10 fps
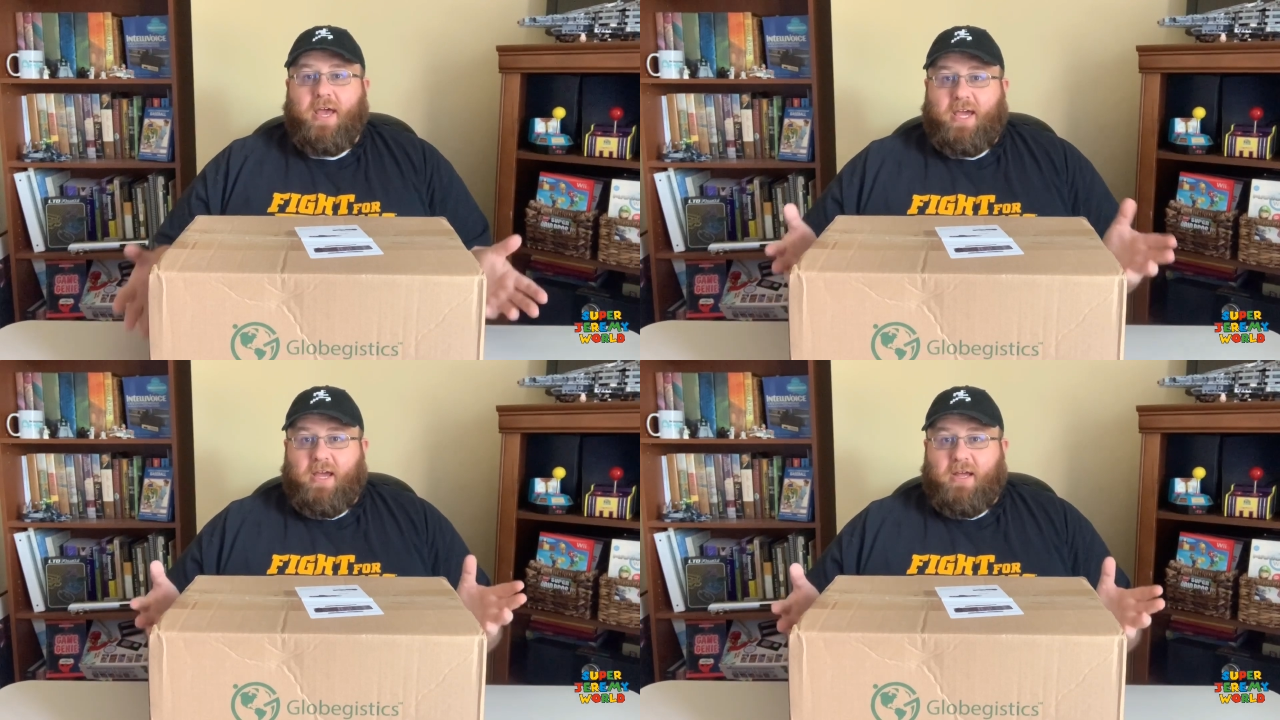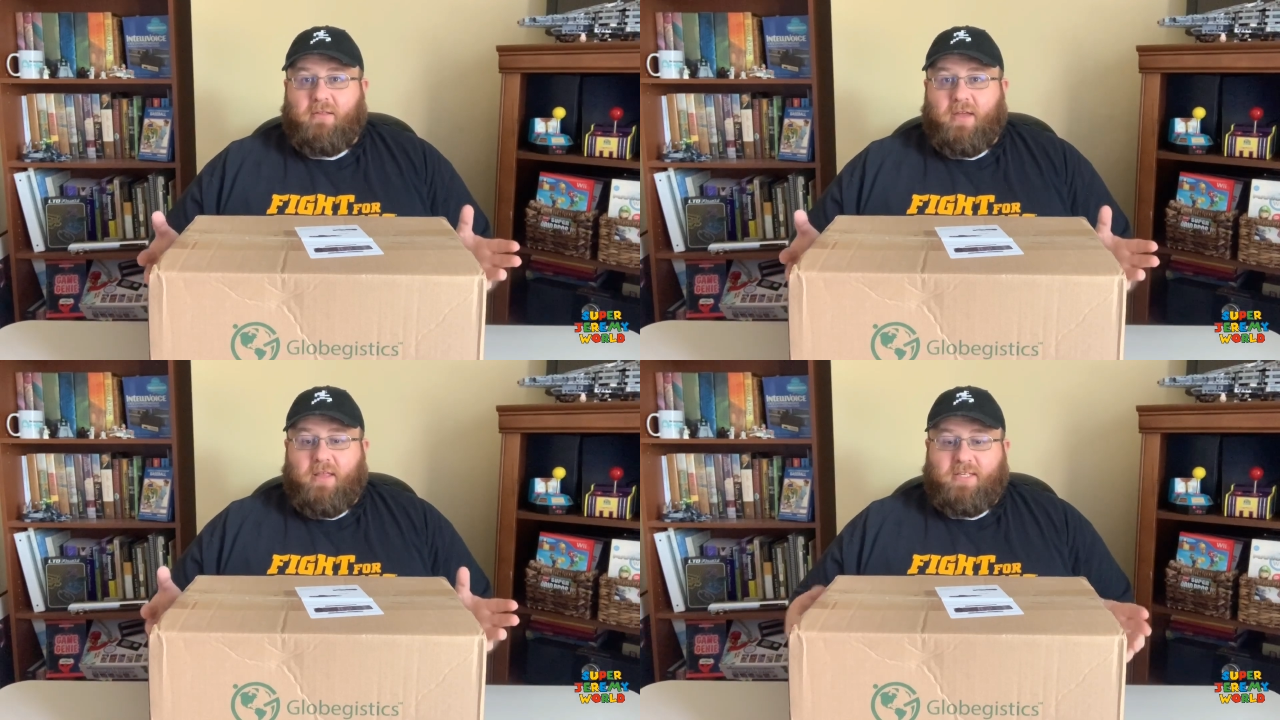and
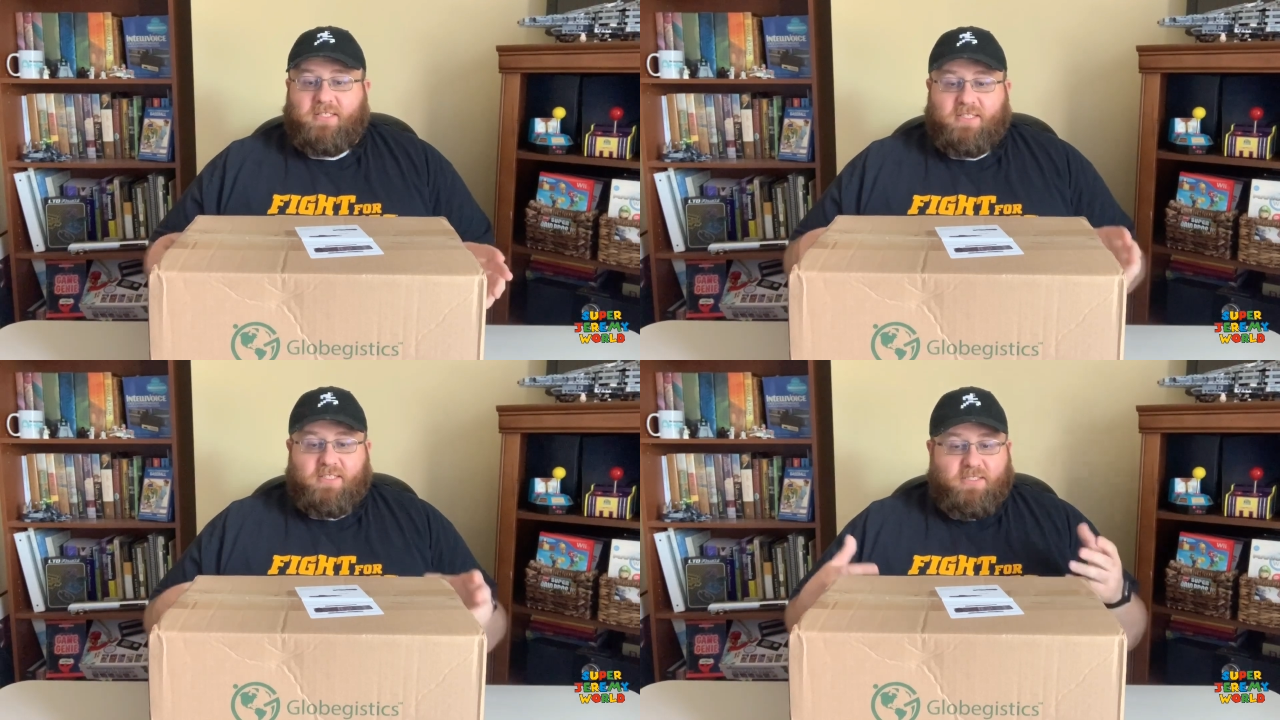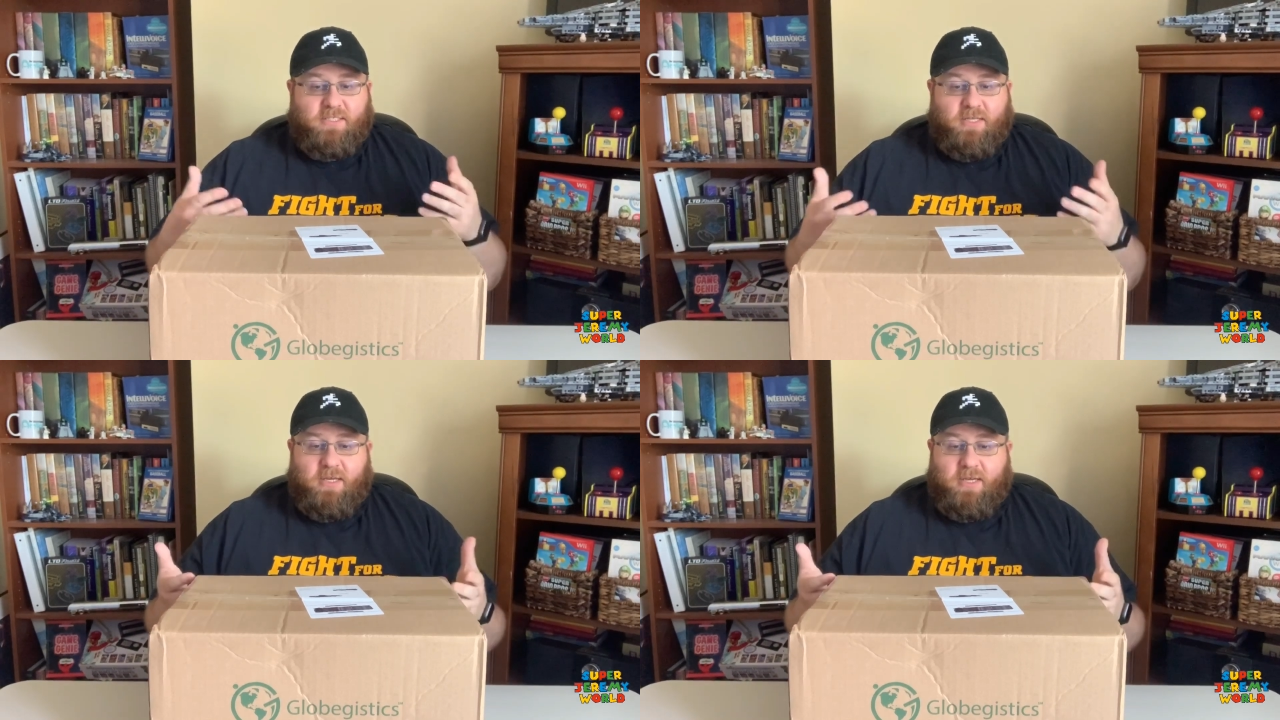this
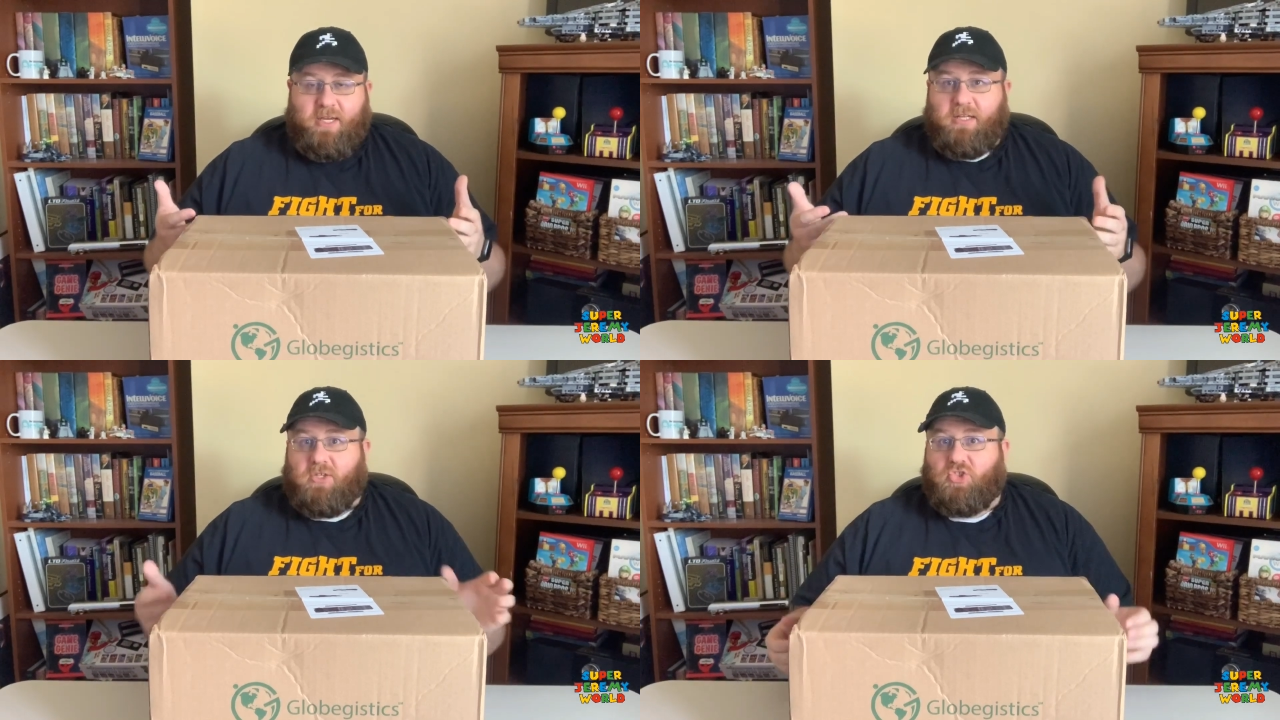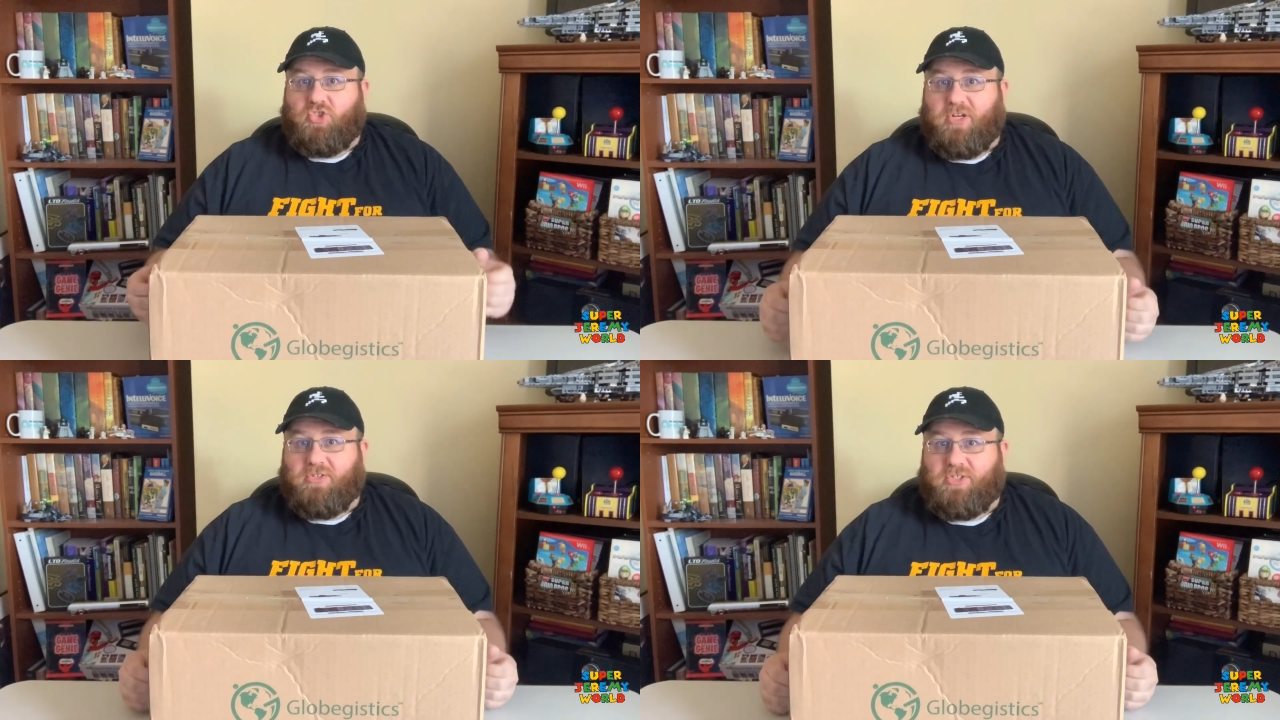is in
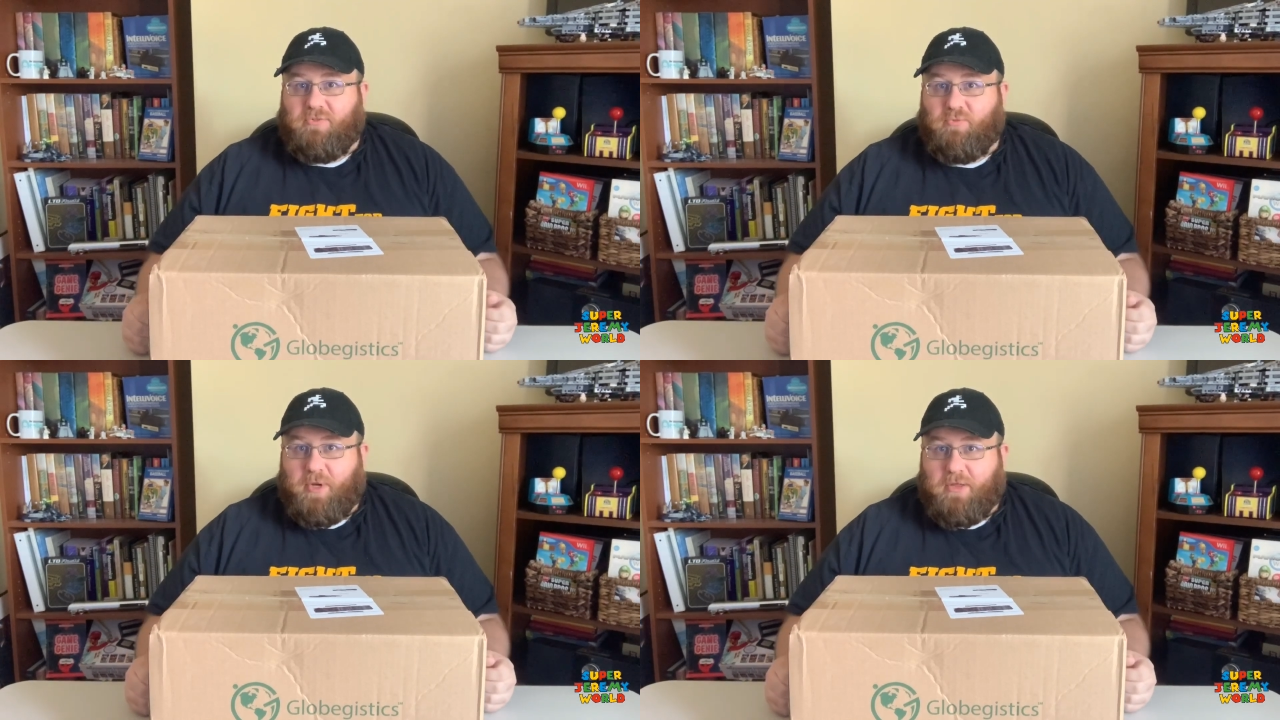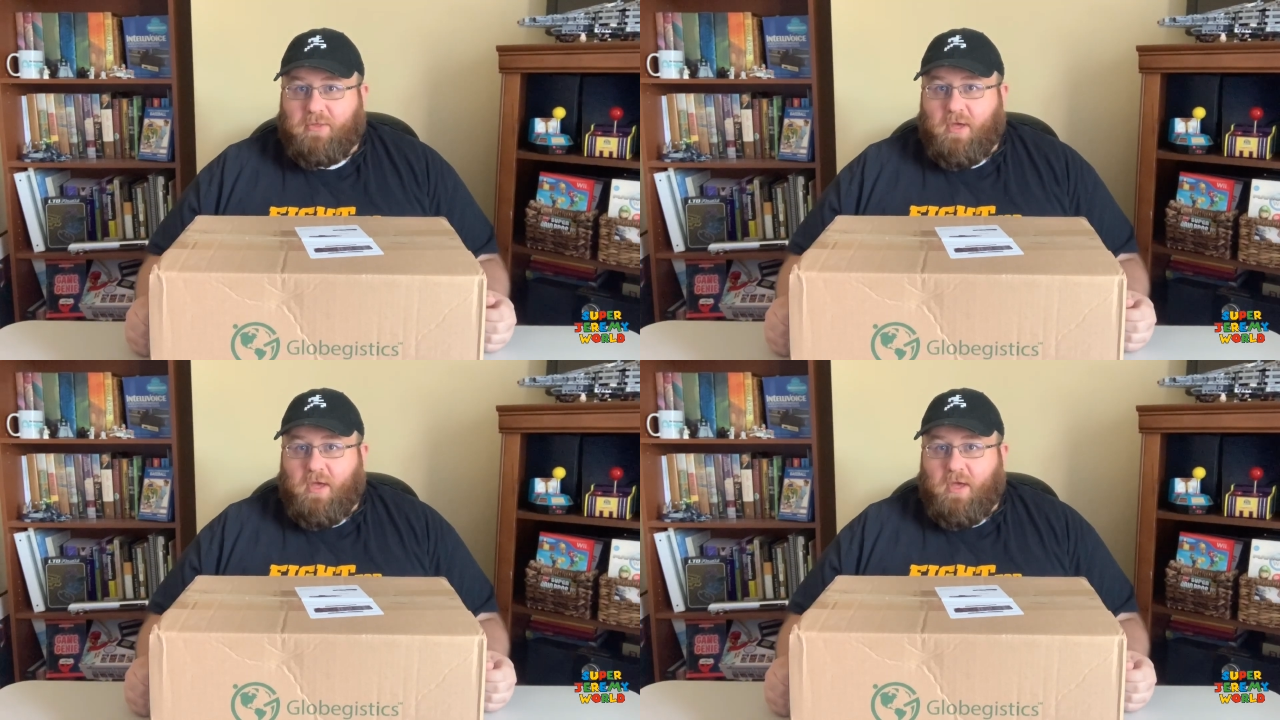conjunction with